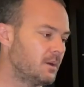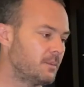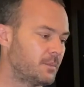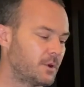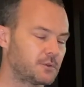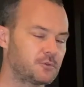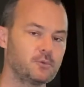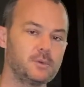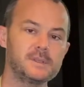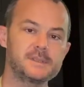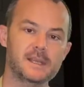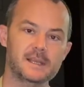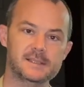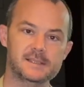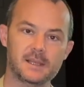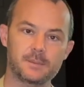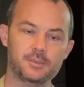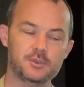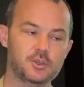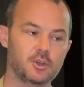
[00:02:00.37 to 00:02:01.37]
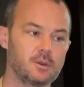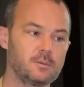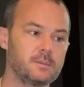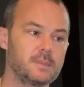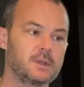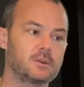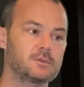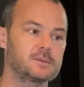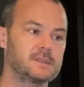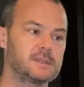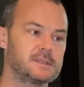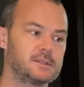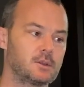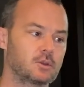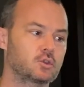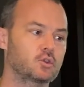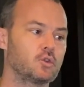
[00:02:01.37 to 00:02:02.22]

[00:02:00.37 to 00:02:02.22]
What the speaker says: but with exception because it's not